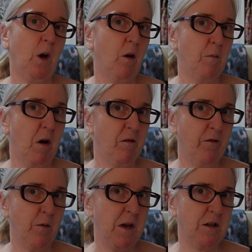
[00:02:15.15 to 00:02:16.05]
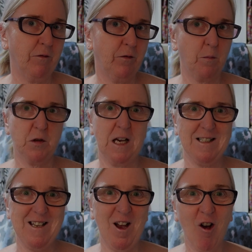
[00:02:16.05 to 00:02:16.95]
or more information from
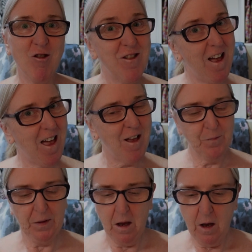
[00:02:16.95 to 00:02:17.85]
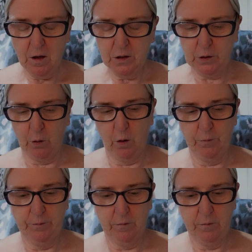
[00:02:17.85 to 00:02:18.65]
Chelsea on there. So,